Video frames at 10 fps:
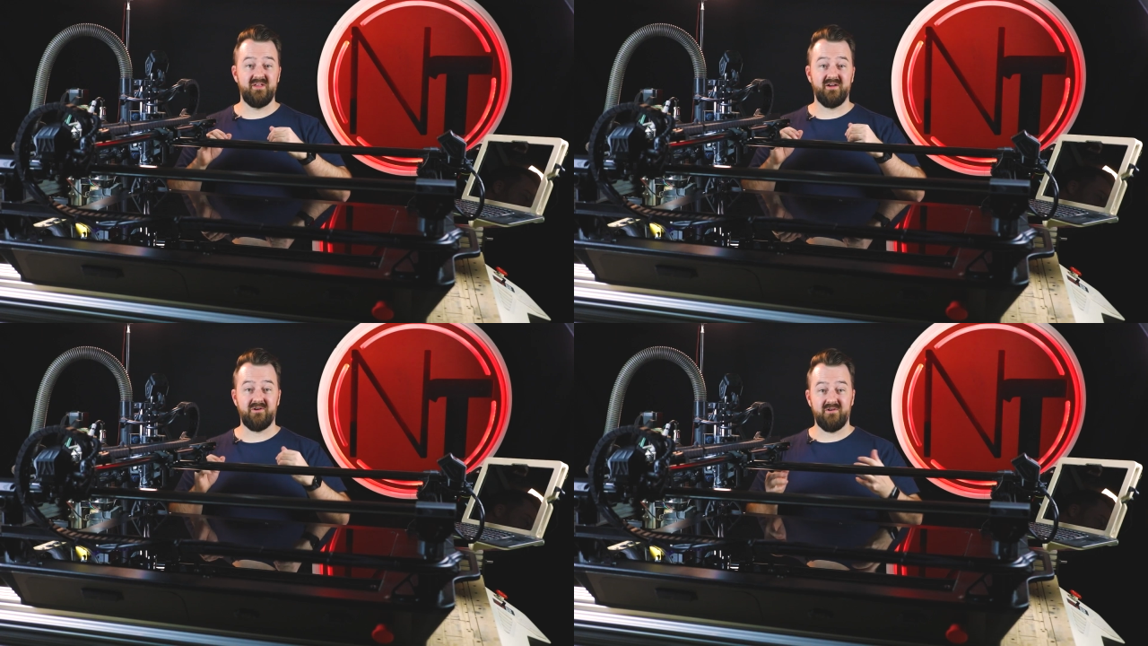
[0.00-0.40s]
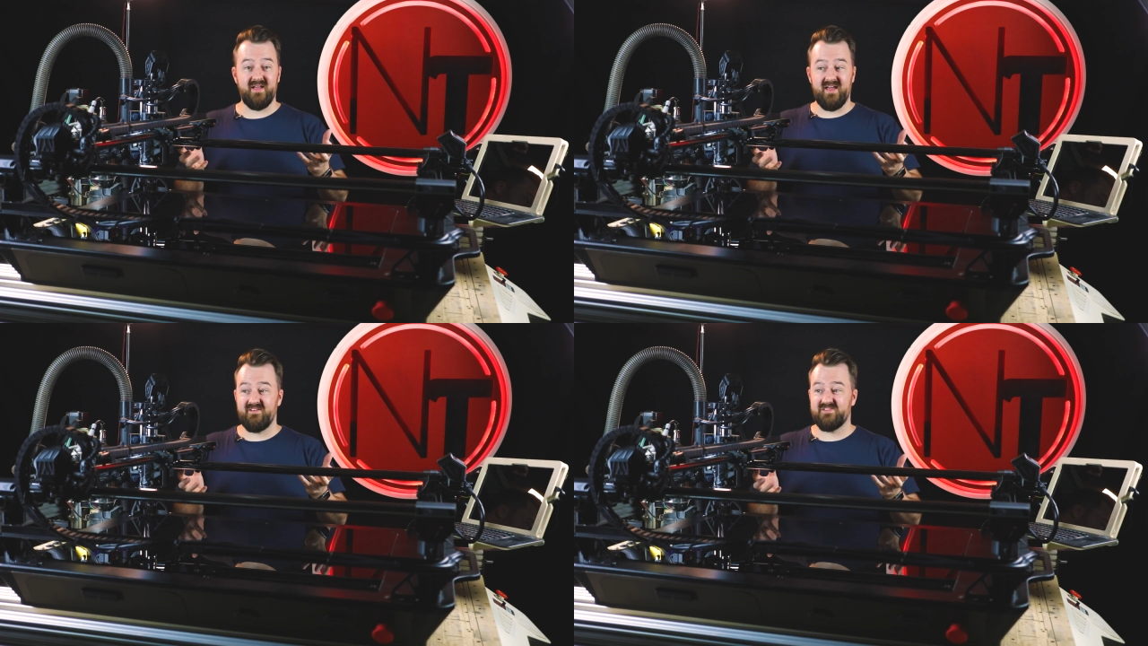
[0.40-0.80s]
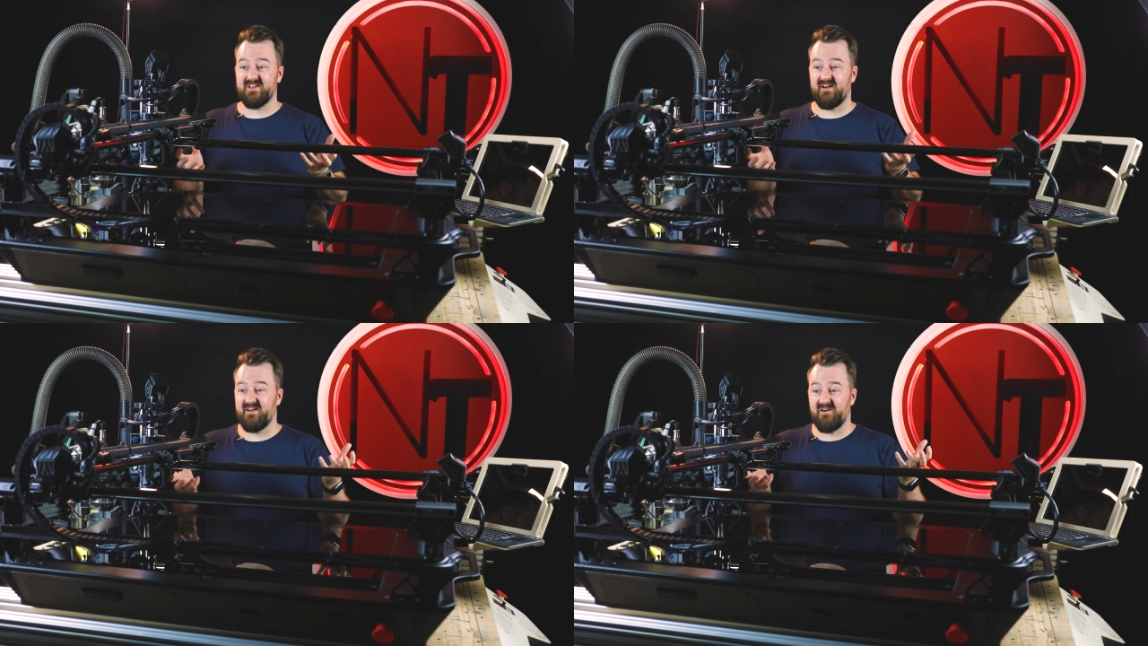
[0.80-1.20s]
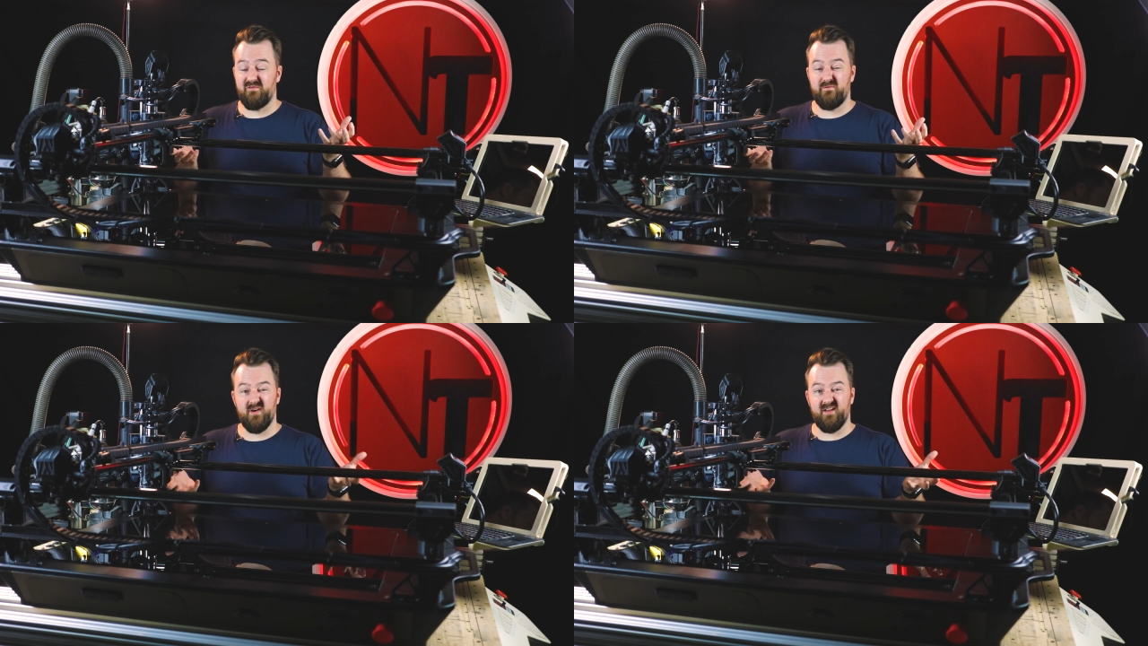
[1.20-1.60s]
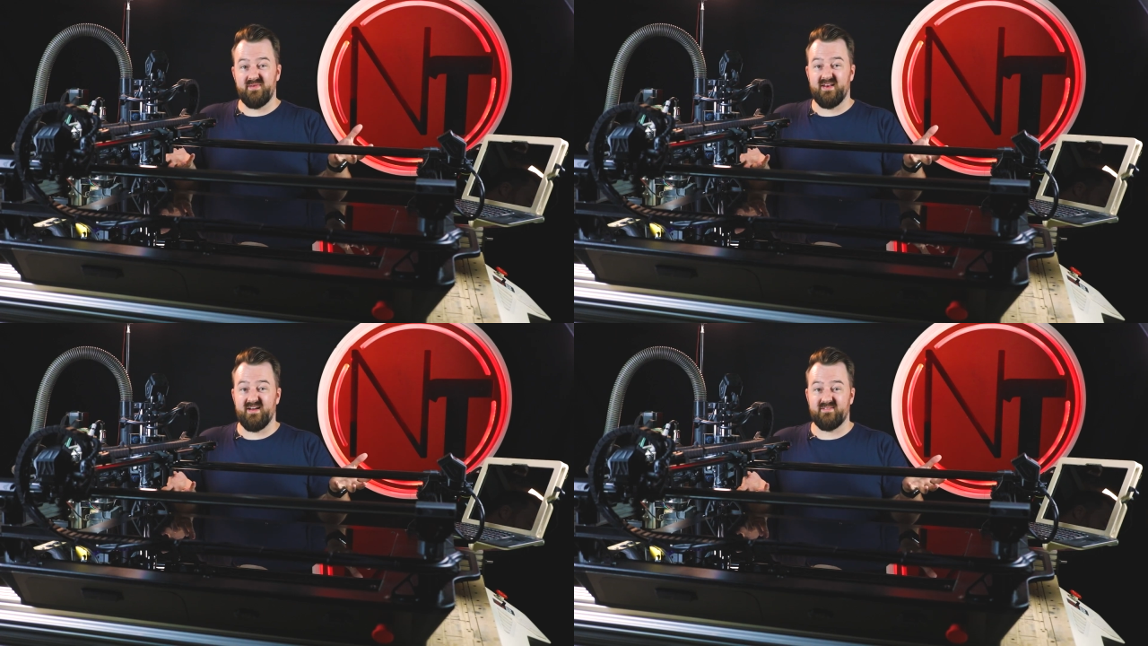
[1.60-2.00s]
the creative side of what I've
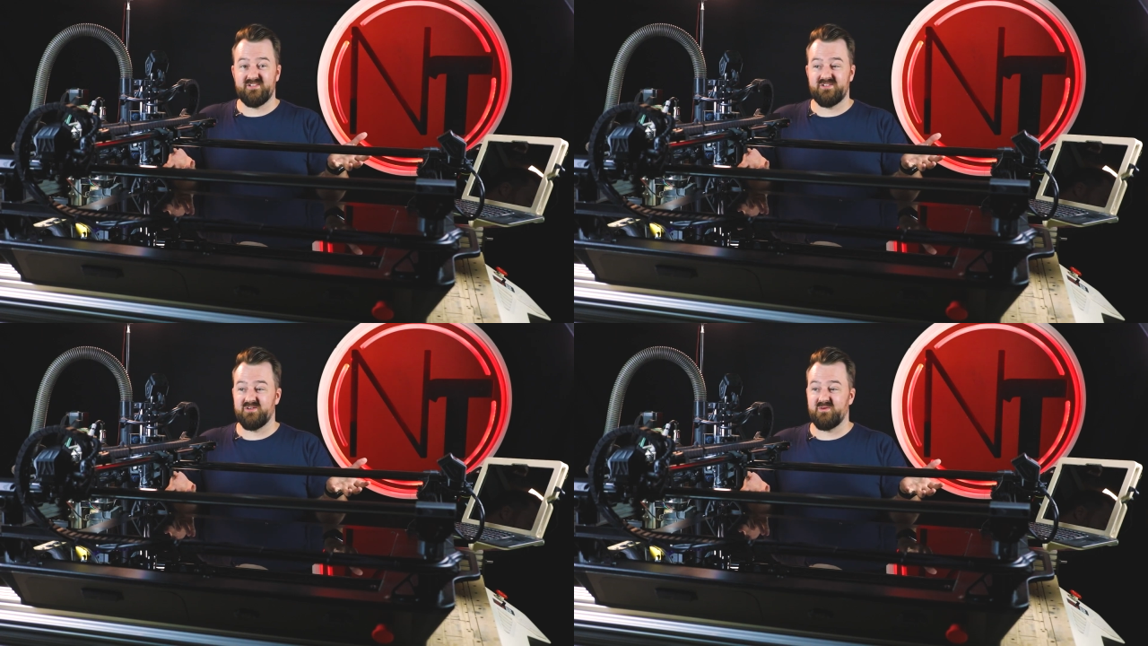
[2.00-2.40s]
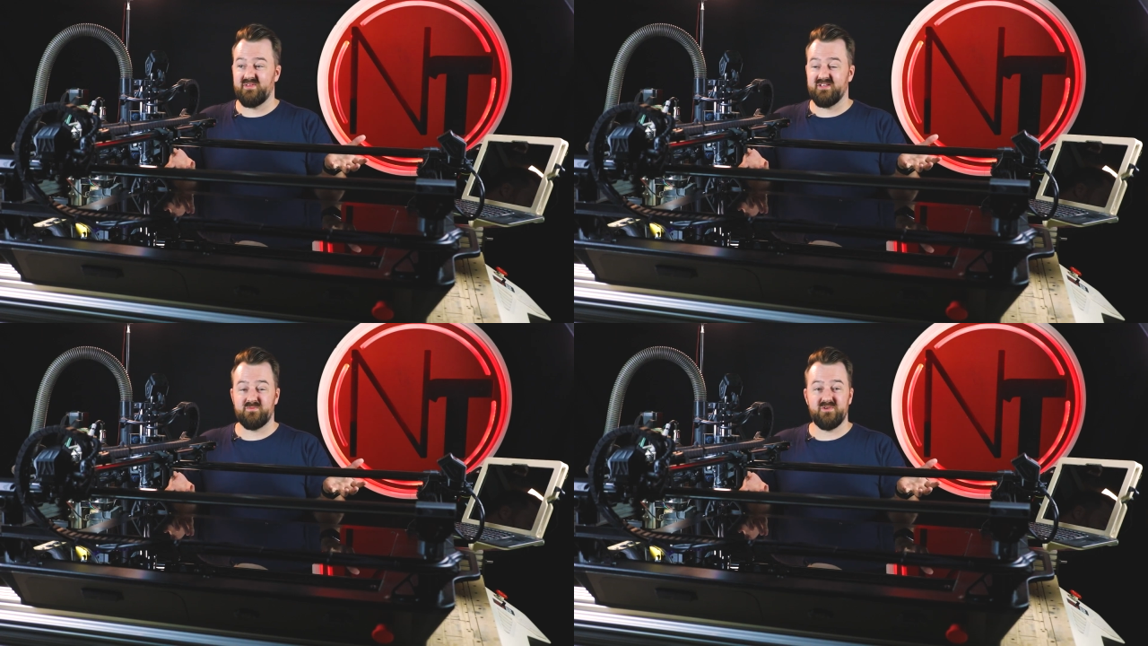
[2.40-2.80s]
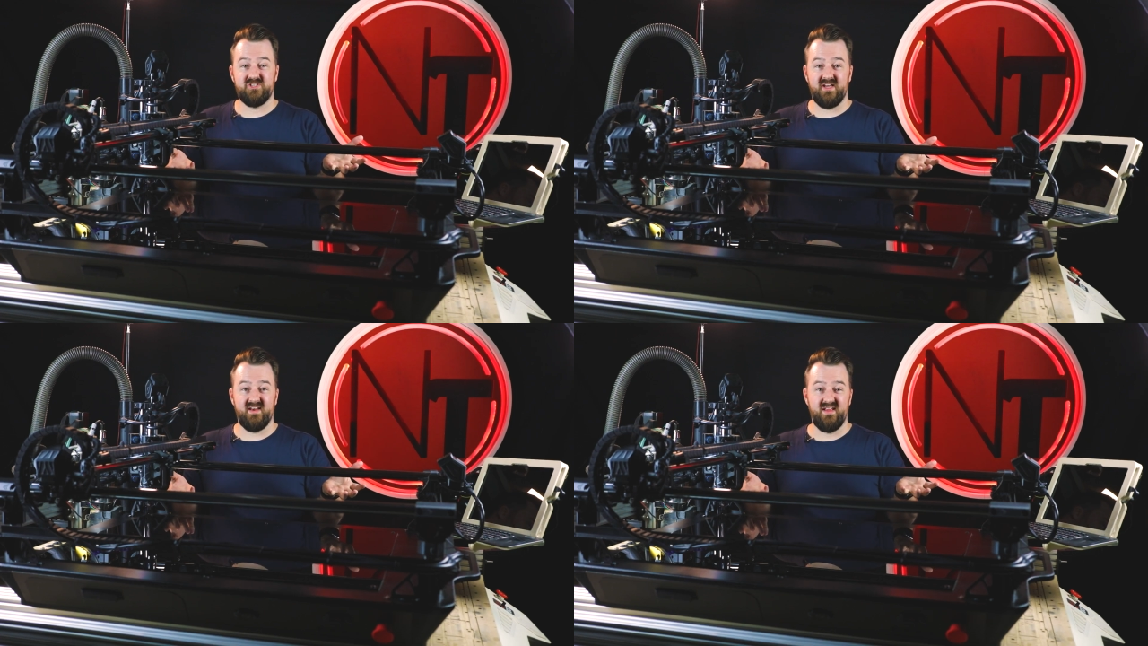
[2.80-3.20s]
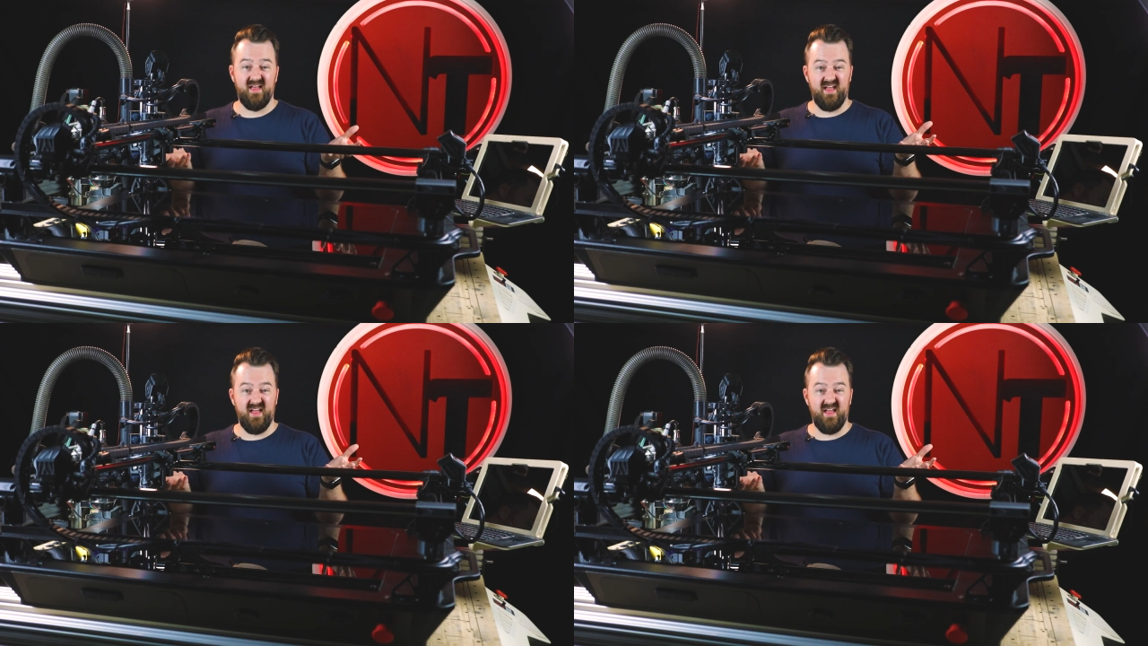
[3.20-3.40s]
been able to do with this machine